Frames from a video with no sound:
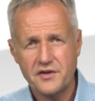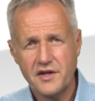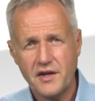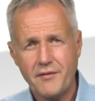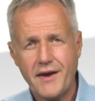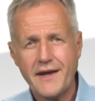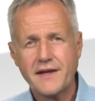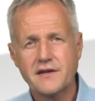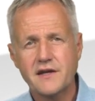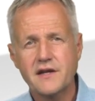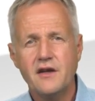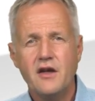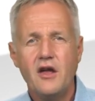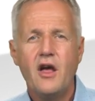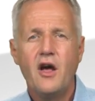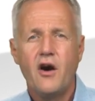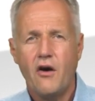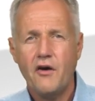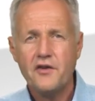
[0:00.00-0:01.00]
directly
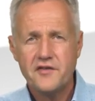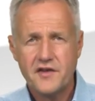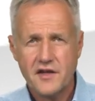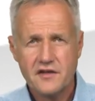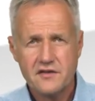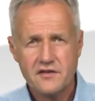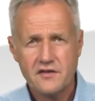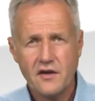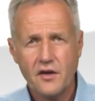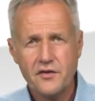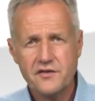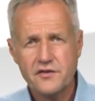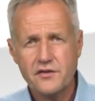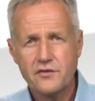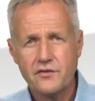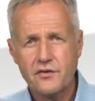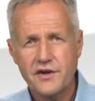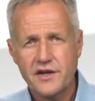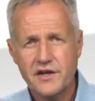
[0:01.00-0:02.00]
or 6,000
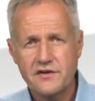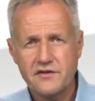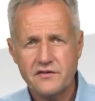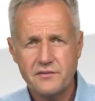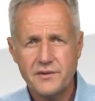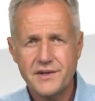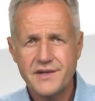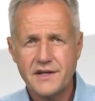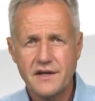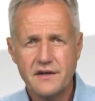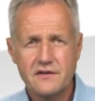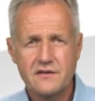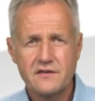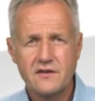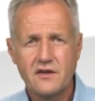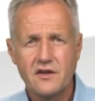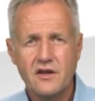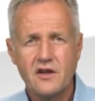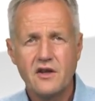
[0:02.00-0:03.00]
euro in 3
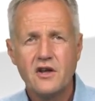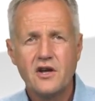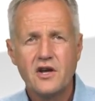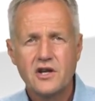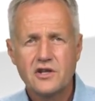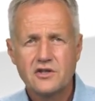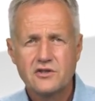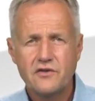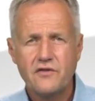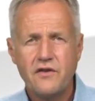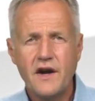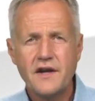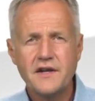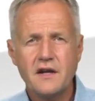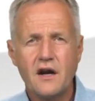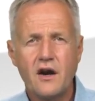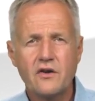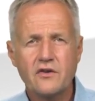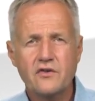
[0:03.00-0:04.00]
years. To
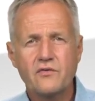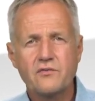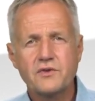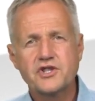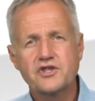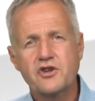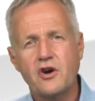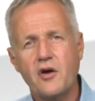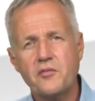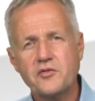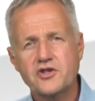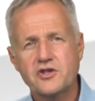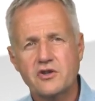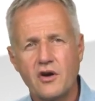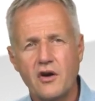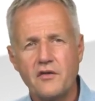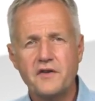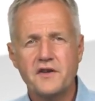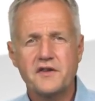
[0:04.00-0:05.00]
find out which
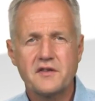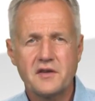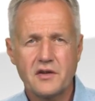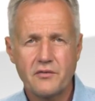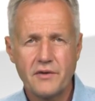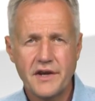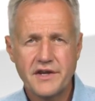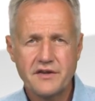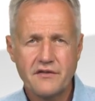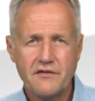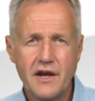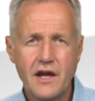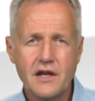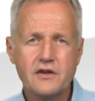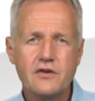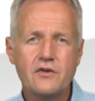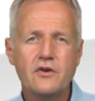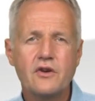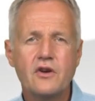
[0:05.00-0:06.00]
option offers the greater
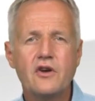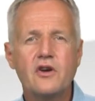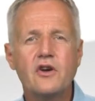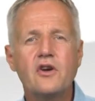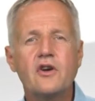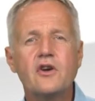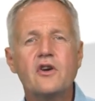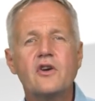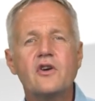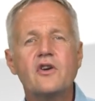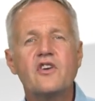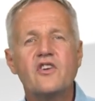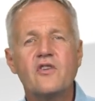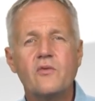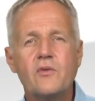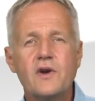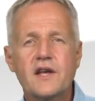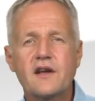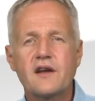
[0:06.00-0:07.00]
value,
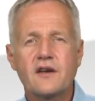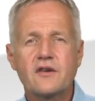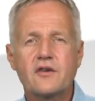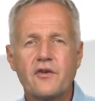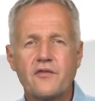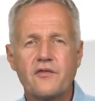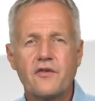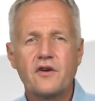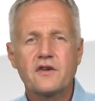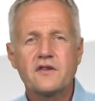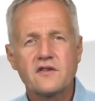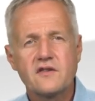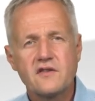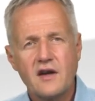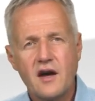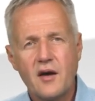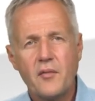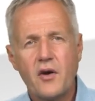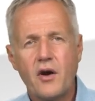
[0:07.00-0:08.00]
we can convert
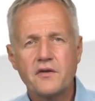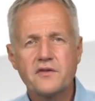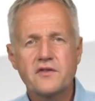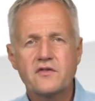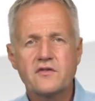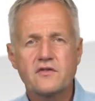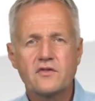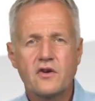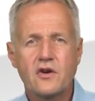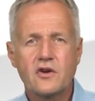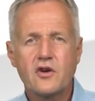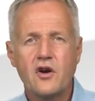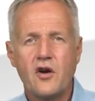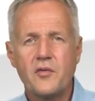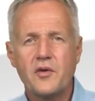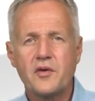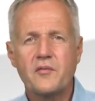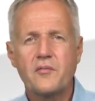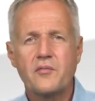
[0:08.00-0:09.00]
the amounts to a
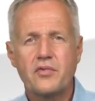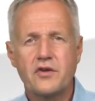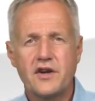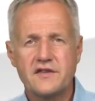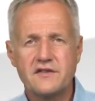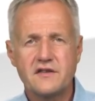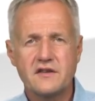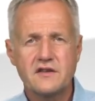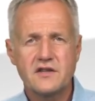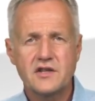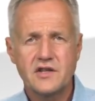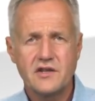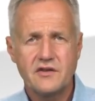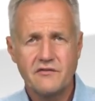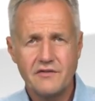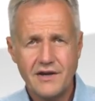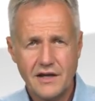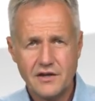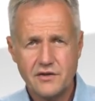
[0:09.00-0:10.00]
common present
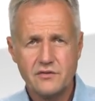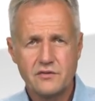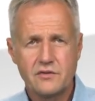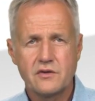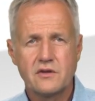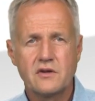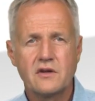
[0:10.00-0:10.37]
value.